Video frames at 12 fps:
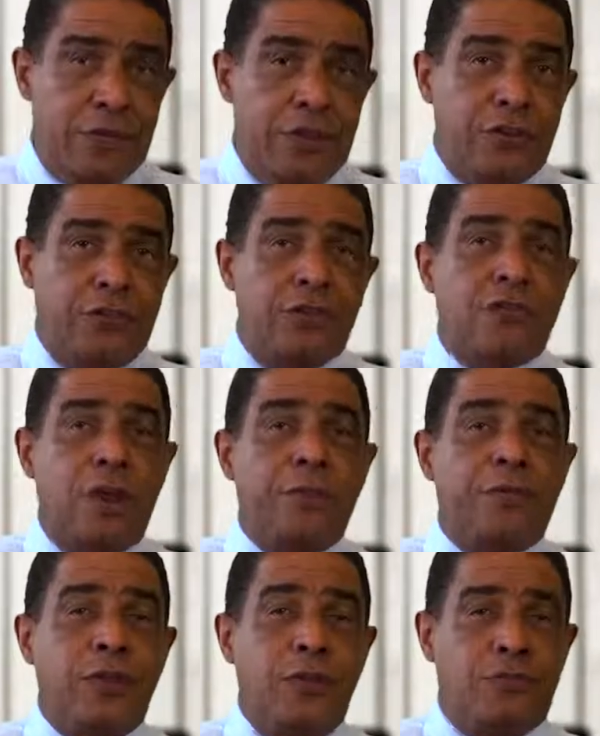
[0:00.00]
this is
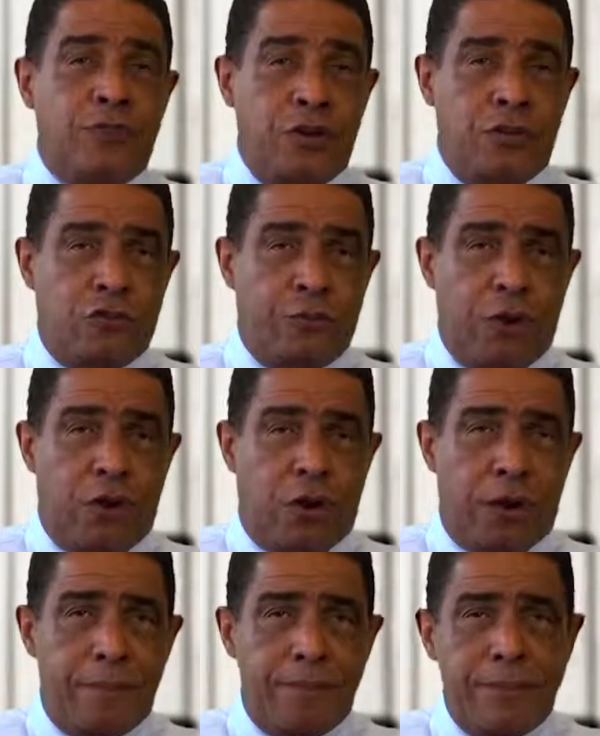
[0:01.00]
something you should
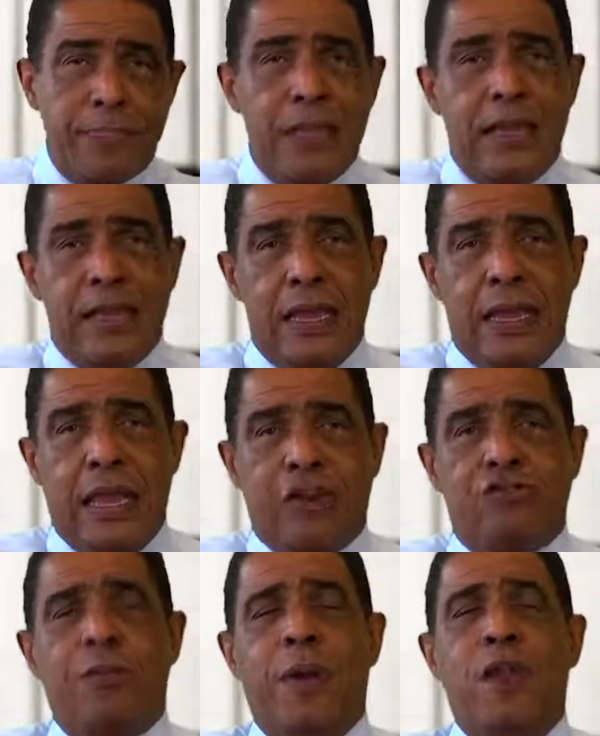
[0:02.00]
explore.
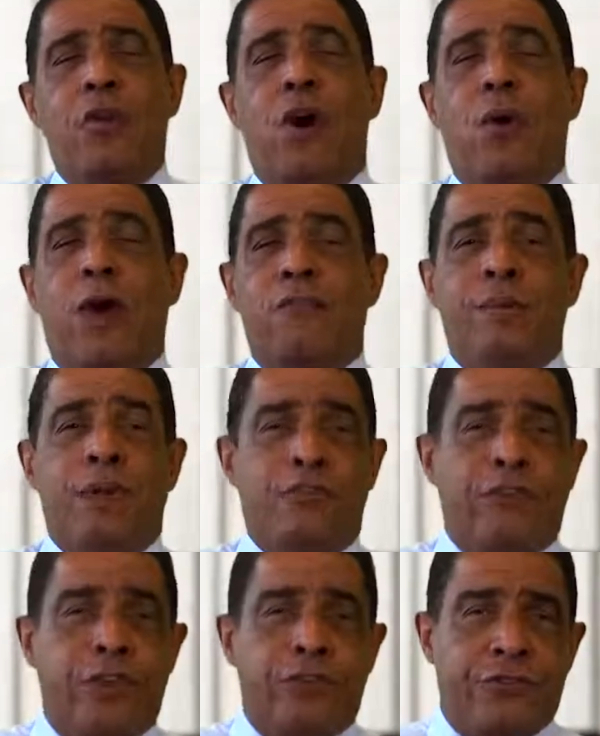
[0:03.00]
As you may know, I've been a
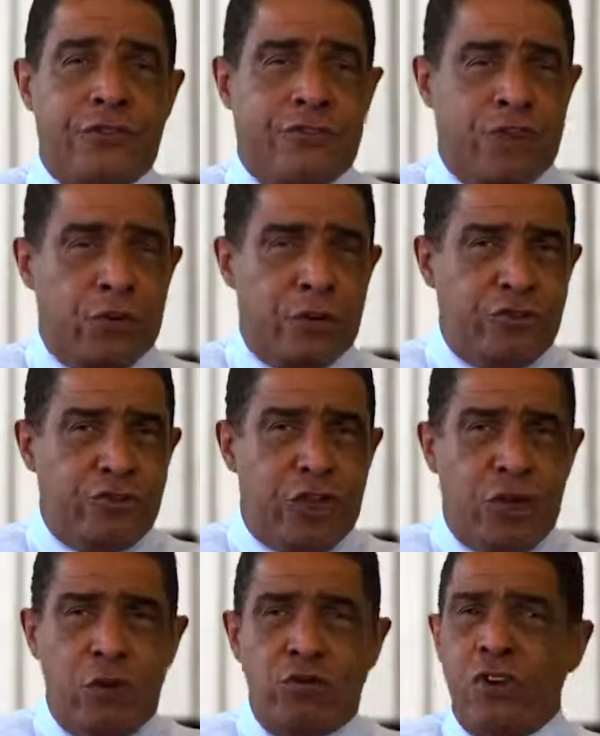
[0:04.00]
sales acceleration
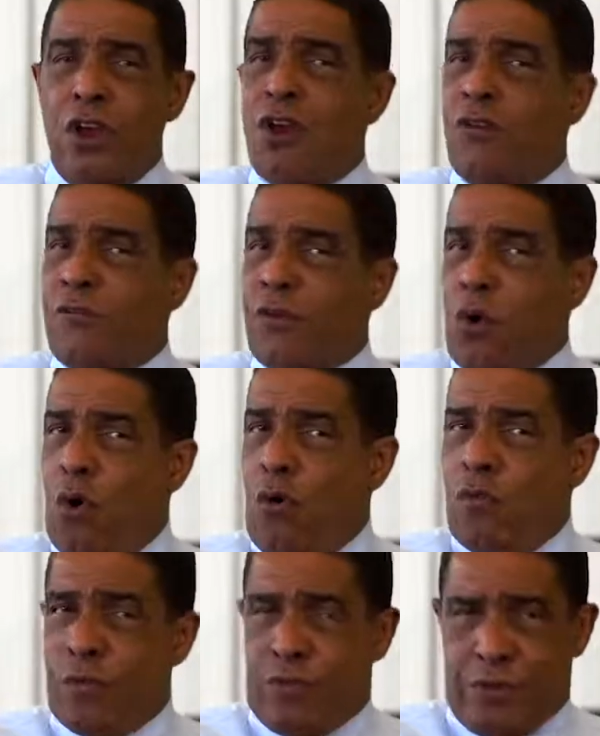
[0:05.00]
coach for
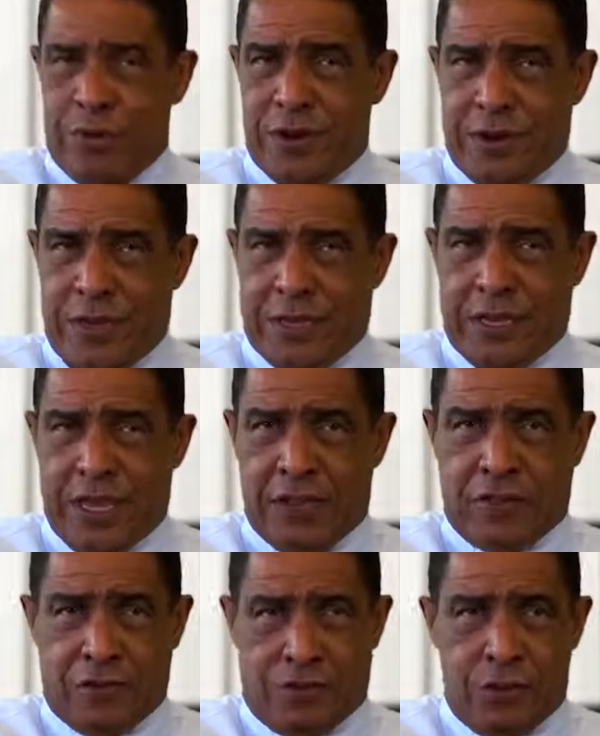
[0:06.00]
over 3
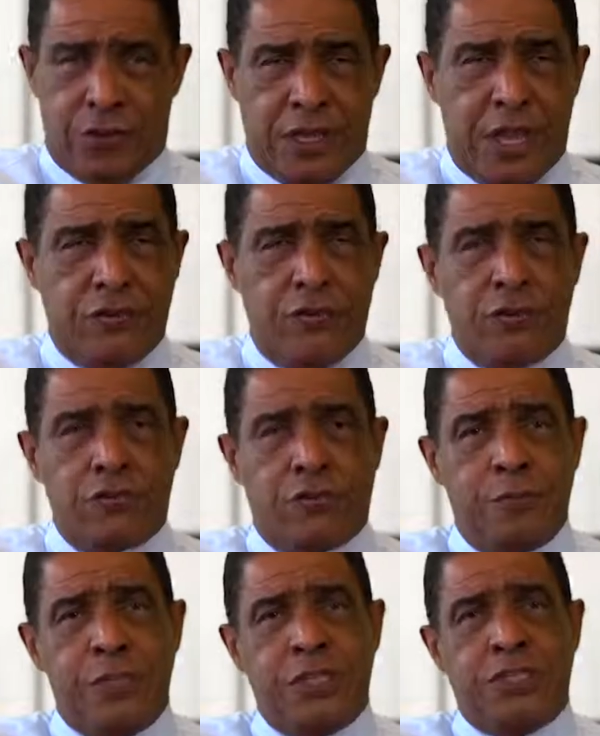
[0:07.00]
decades, 38 years
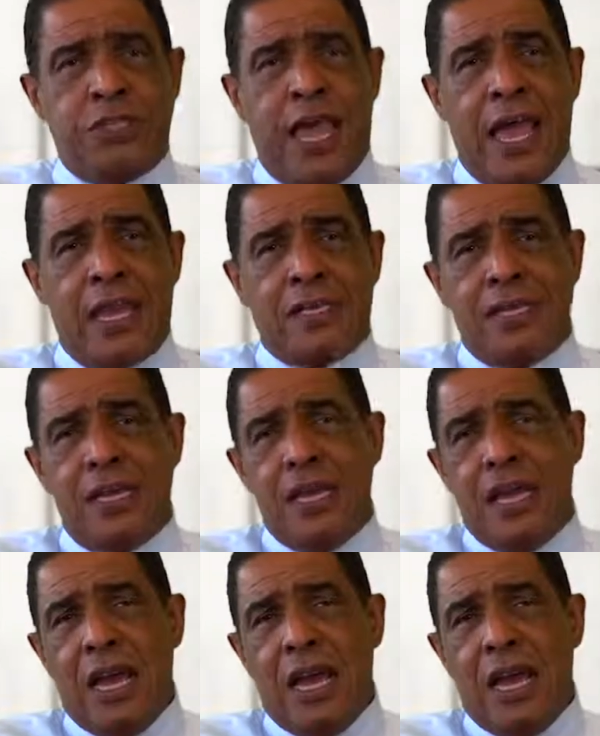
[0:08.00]
to be exact.